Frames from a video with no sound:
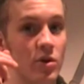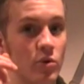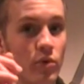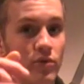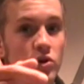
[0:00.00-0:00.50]

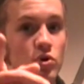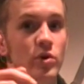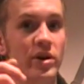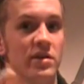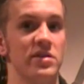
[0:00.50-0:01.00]
review
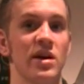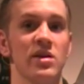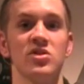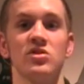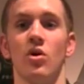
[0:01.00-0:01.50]
and
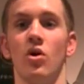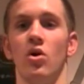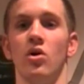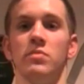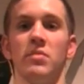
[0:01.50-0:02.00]
test
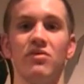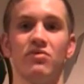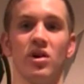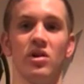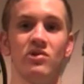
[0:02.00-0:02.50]
on my
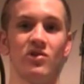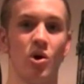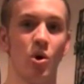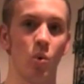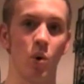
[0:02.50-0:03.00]
friend's
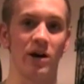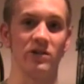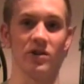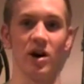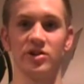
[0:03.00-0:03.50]

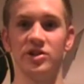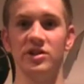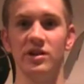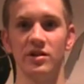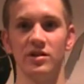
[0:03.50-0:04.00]

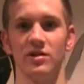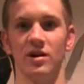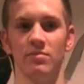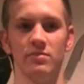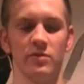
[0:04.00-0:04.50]
wakizashi.
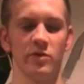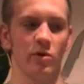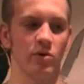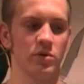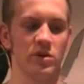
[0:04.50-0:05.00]
If you
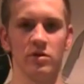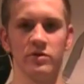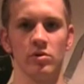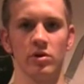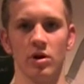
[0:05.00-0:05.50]
don't know what that is,
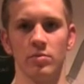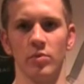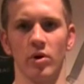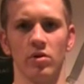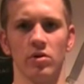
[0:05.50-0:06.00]
look it up. I'm
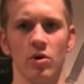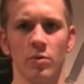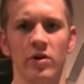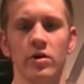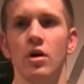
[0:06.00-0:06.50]
not going to talk
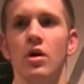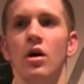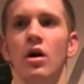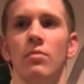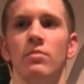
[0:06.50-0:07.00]
about it.
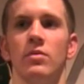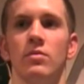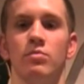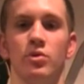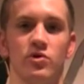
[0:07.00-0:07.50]

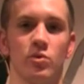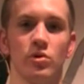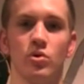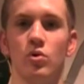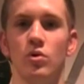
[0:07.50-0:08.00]
But it's really
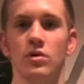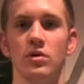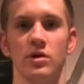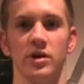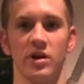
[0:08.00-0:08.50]
cool.
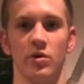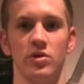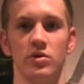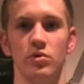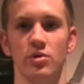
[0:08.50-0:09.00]
I can't wait
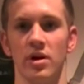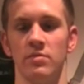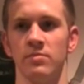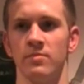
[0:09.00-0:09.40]
to do that.